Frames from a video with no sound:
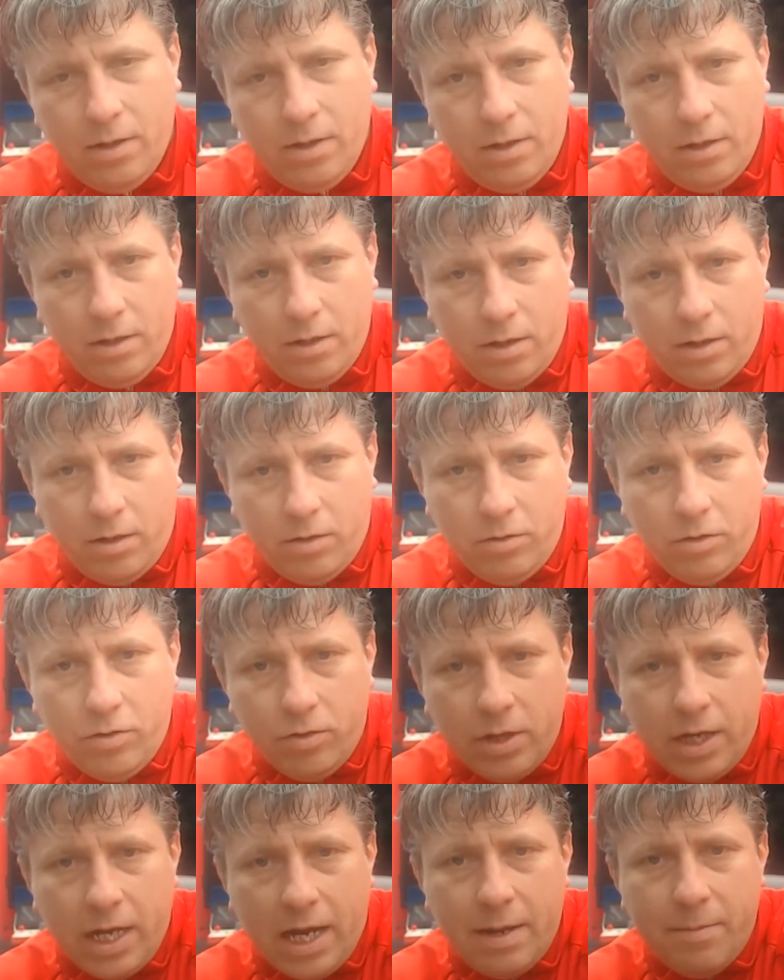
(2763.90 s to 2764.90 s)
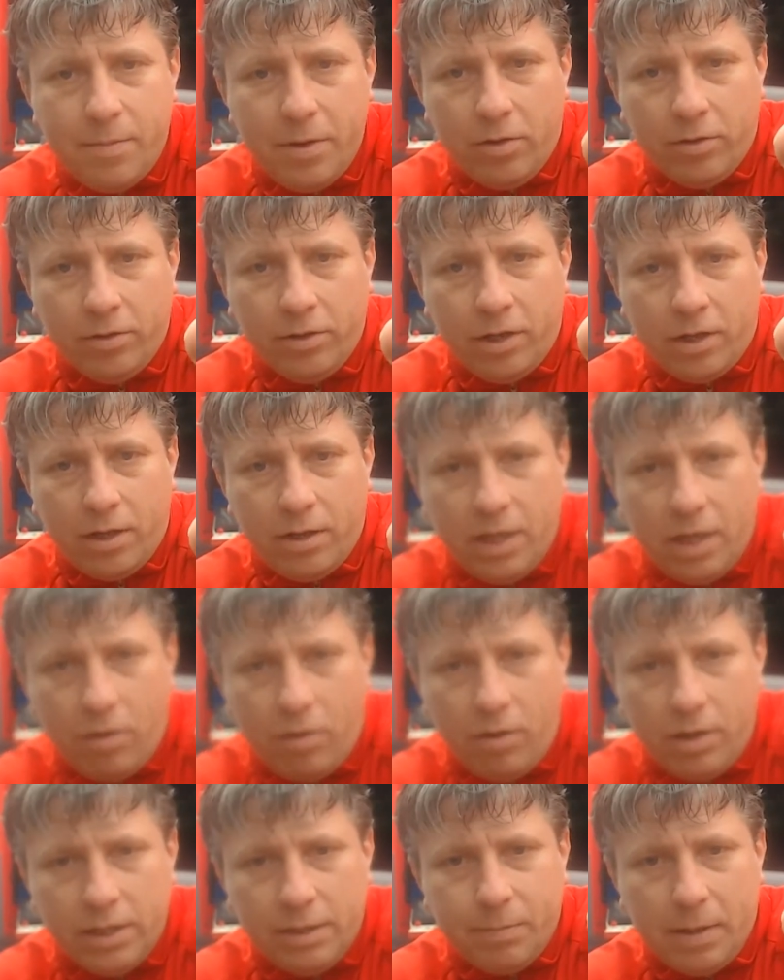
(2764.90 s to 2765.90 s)
Encore game, Beyond the
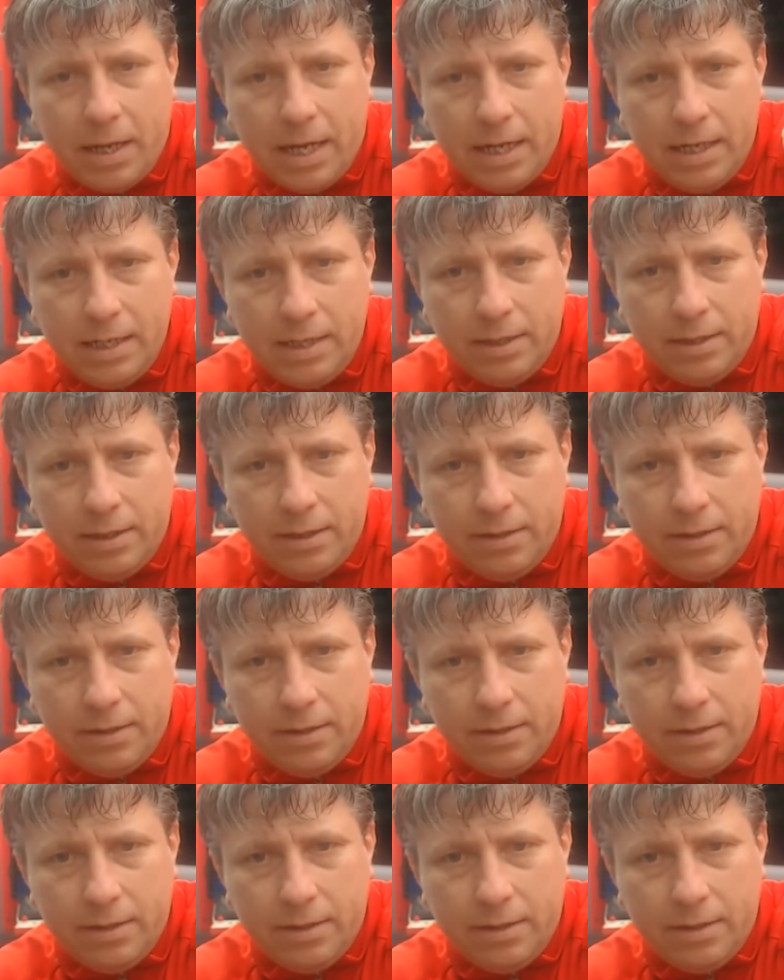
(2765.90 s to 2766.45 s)
Ice Palace.